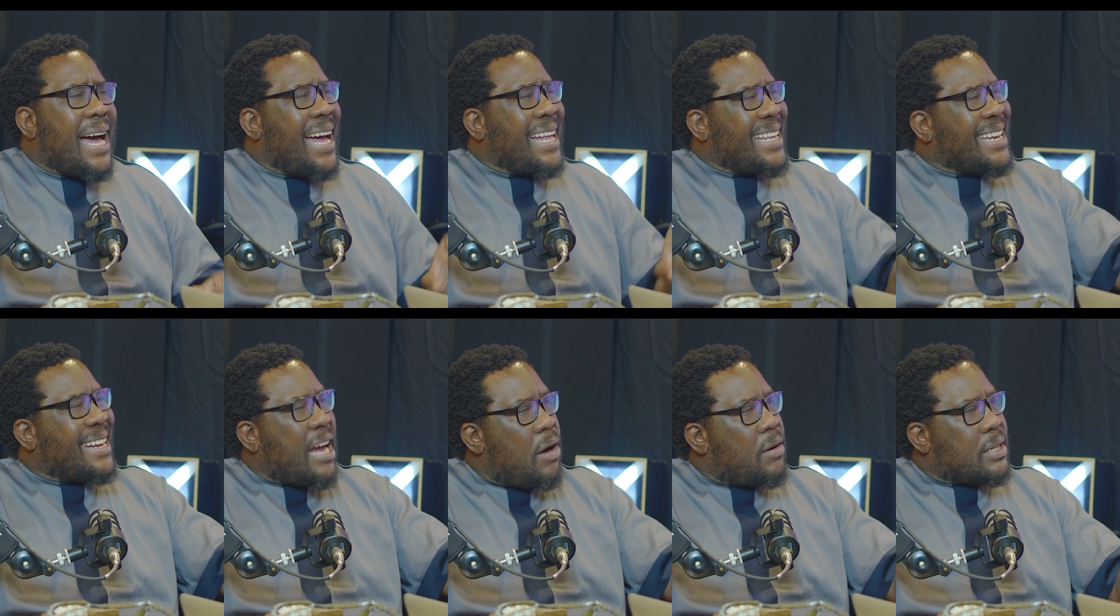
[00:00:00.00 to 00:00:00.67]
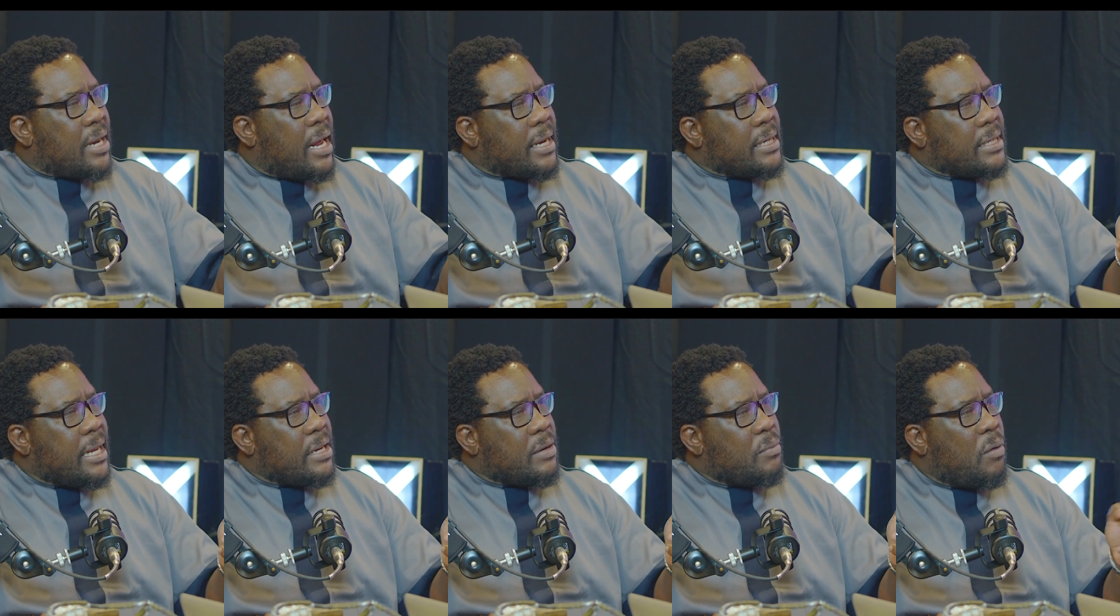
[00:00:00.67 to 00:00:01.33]
Are they countering
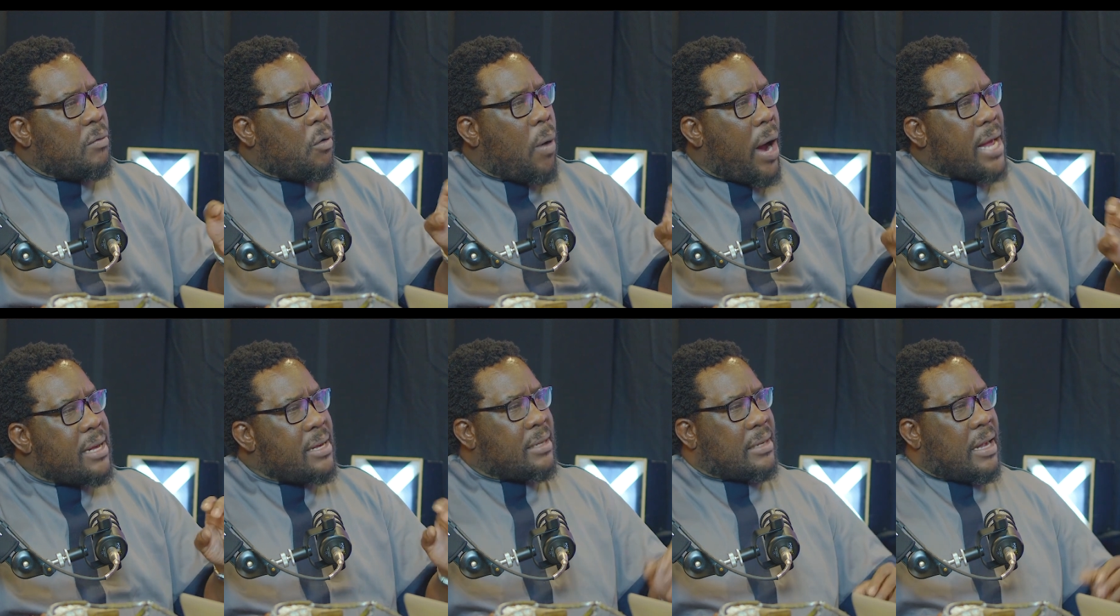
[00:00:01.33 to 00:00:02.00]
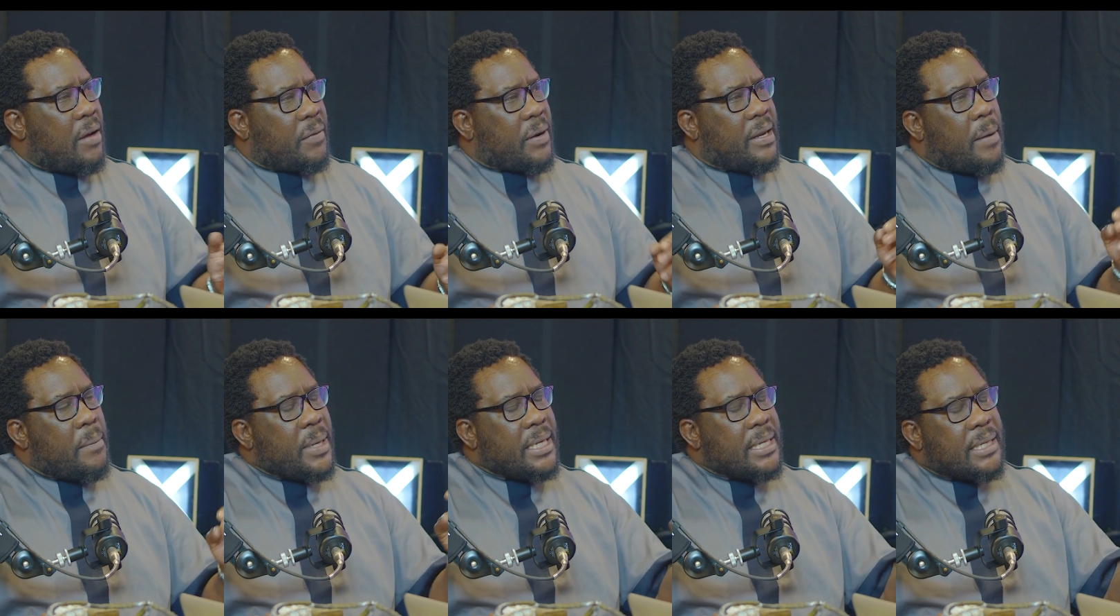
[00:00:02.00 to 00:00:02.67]
that move? Why is
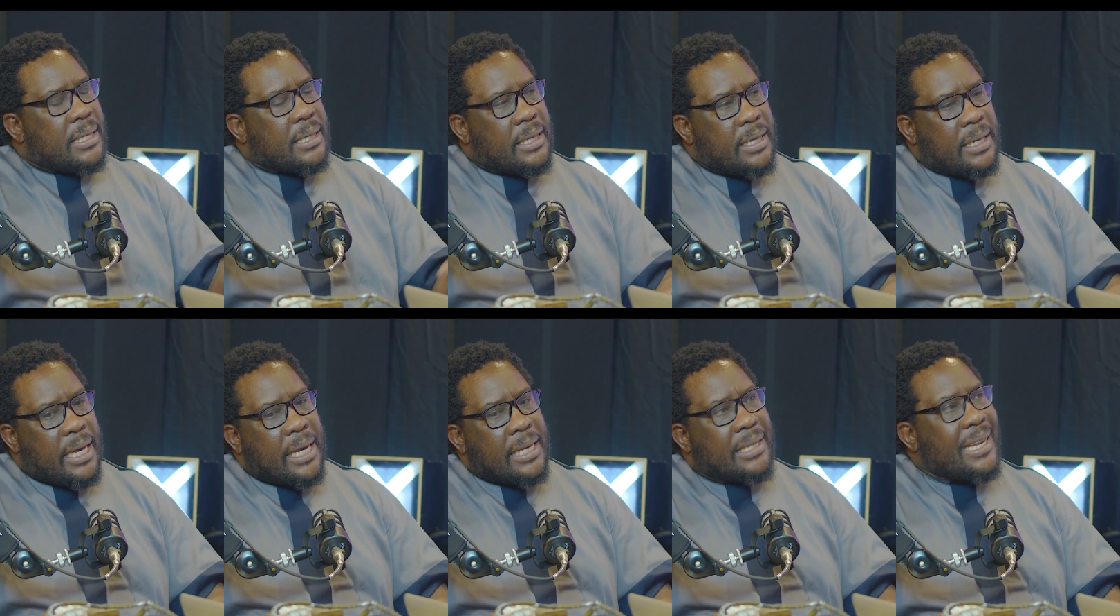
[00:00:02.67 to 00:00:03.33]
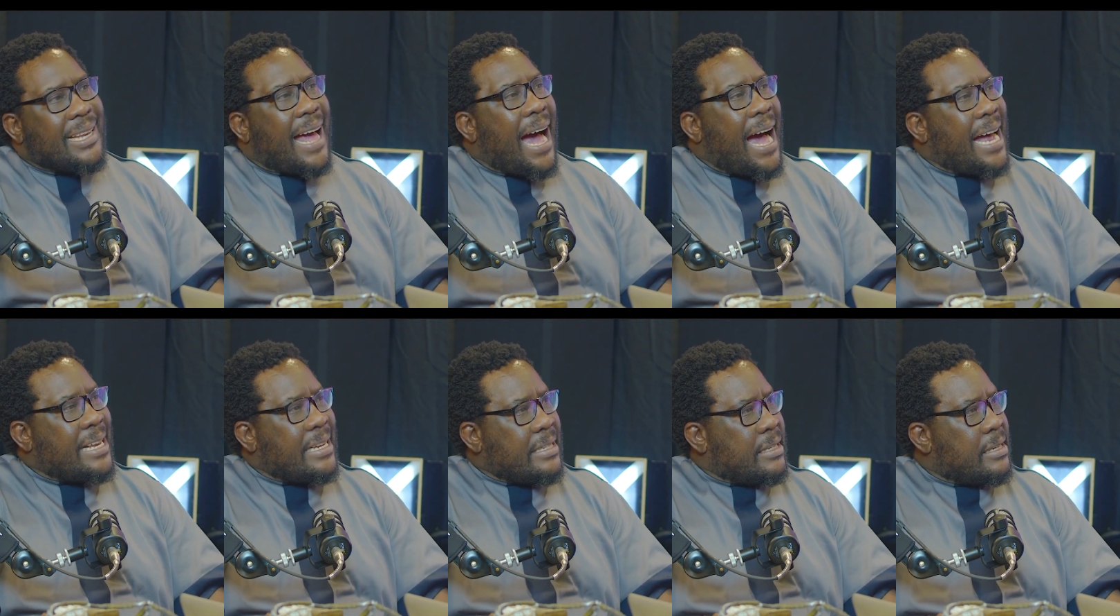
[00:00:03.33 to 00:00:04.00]
Africa being seen as an
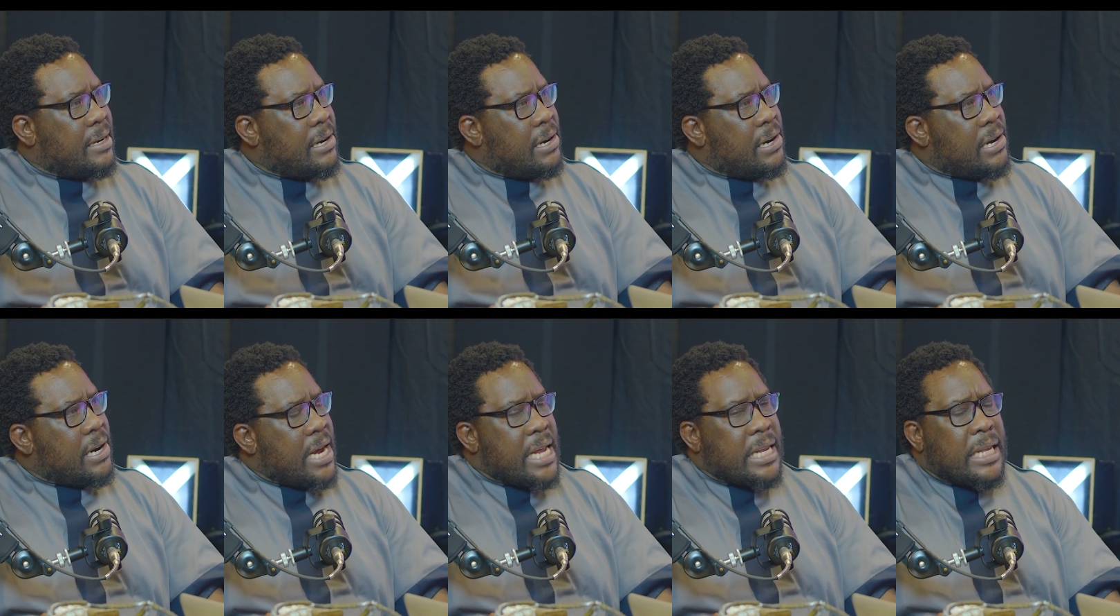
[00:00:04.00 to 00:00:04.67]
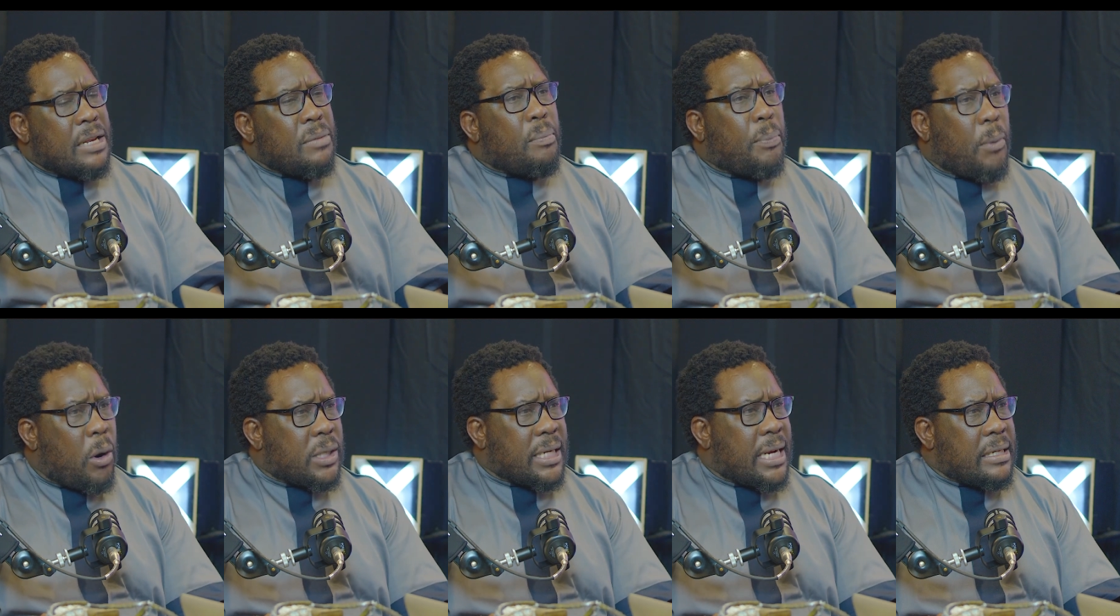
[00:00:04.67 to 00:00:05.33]
ally and an
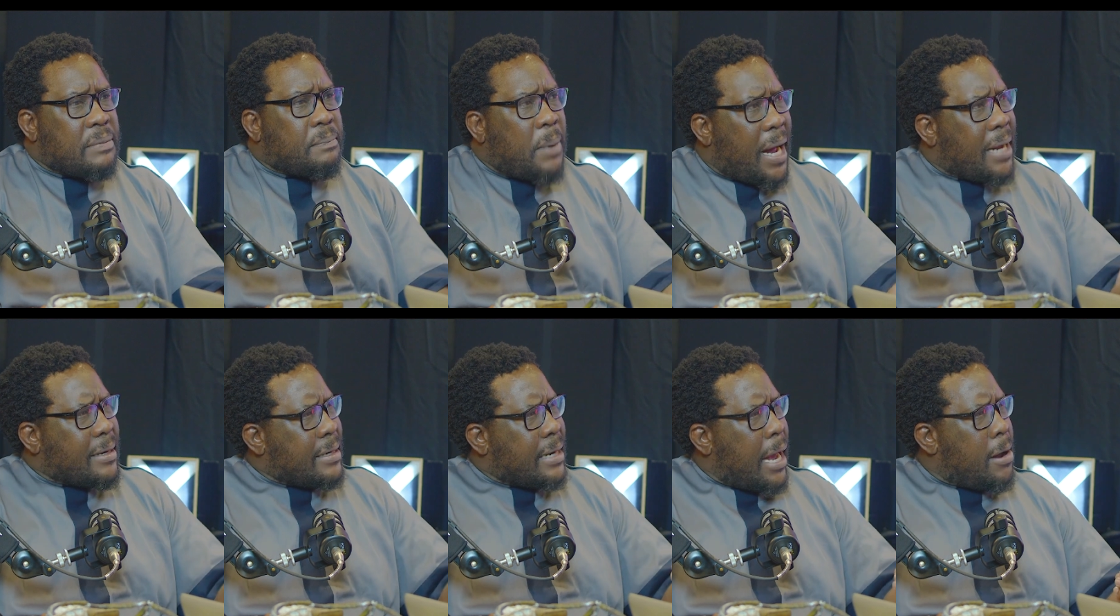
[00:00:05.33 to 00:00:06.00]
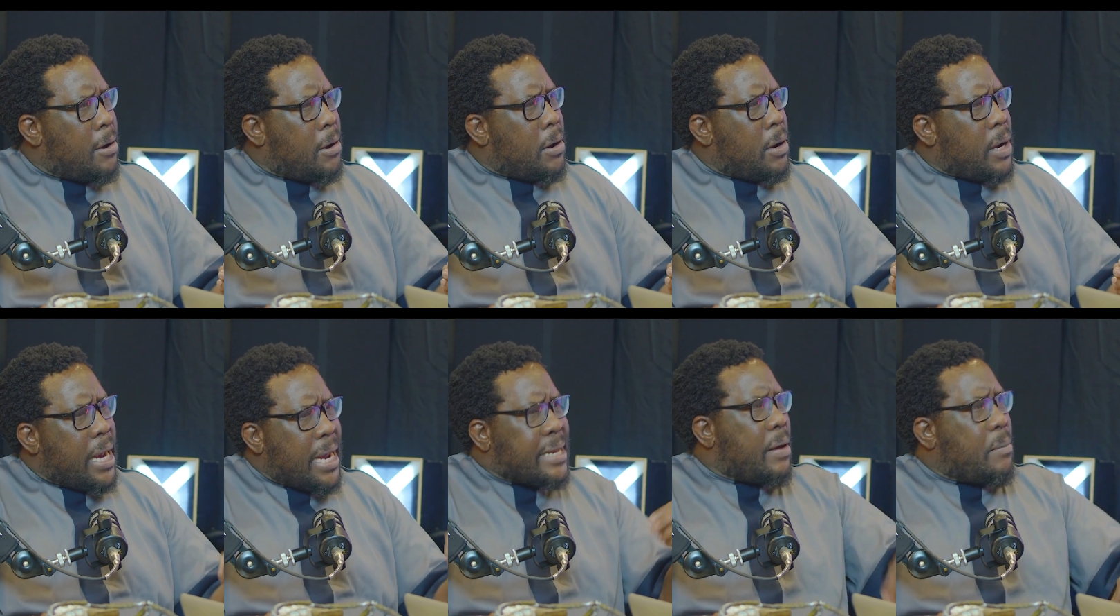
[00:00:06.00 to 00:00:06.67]
important partner
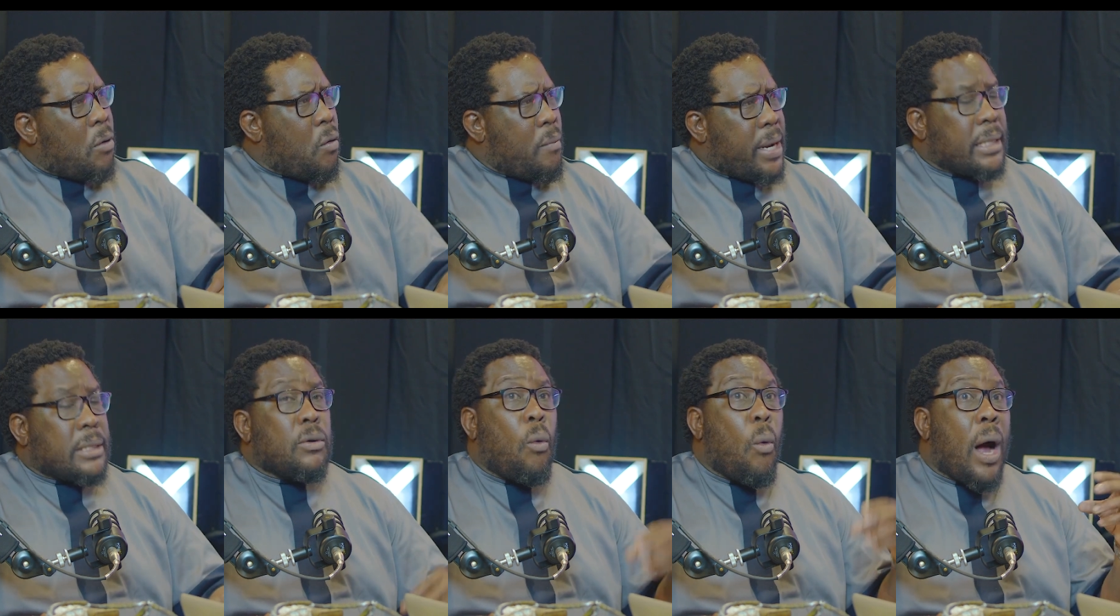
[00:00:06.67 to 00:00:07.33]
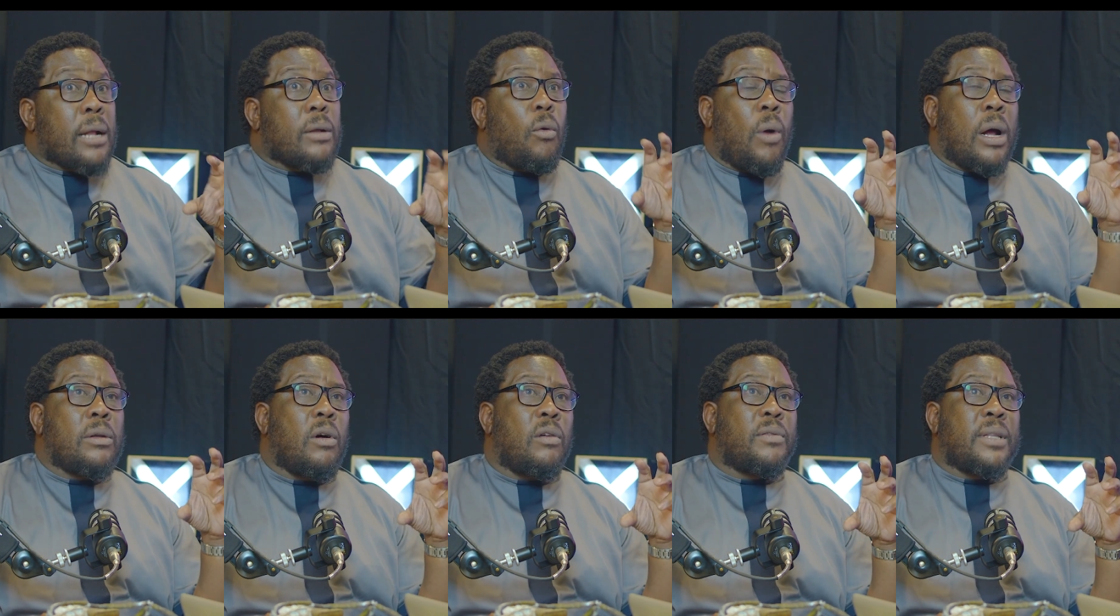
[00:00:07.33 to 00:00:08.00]
at the moment? One
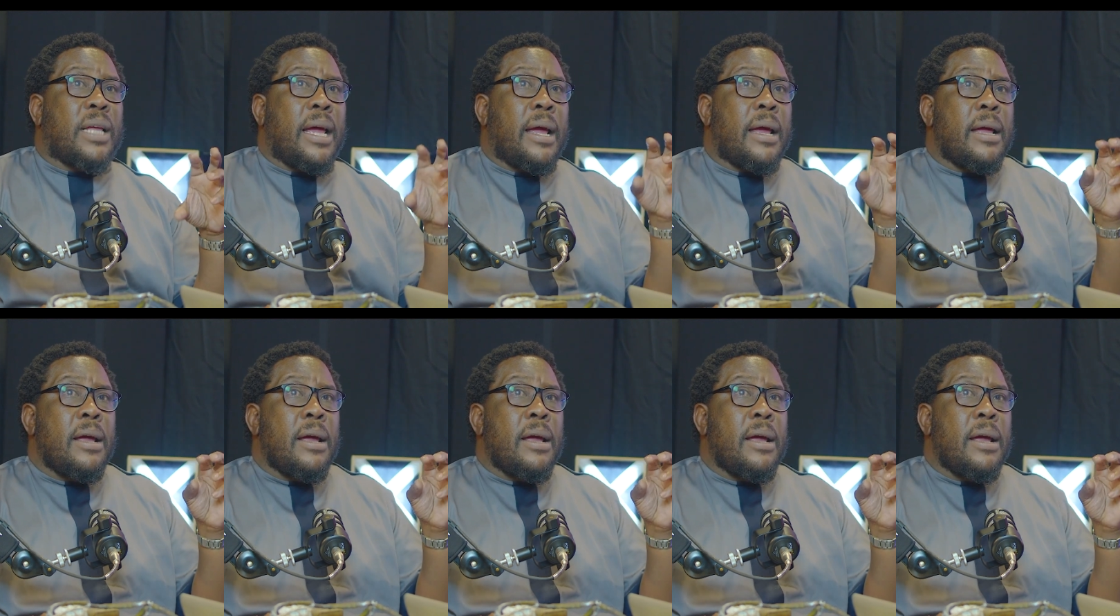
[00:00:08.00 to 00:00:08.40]
of the